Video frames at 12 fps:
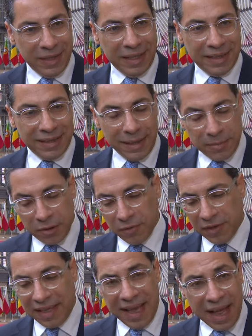in terms of
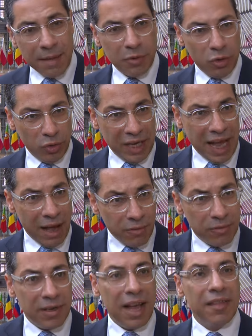time to now
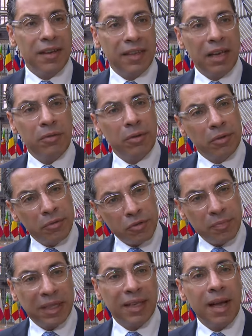rather than what was
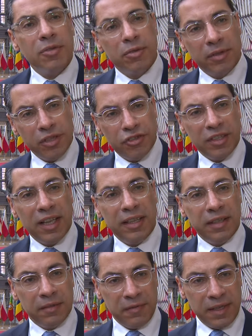perhaps
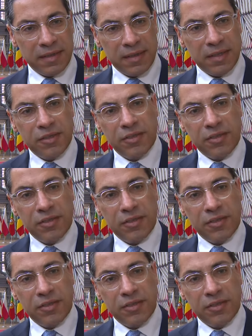originally envisaged.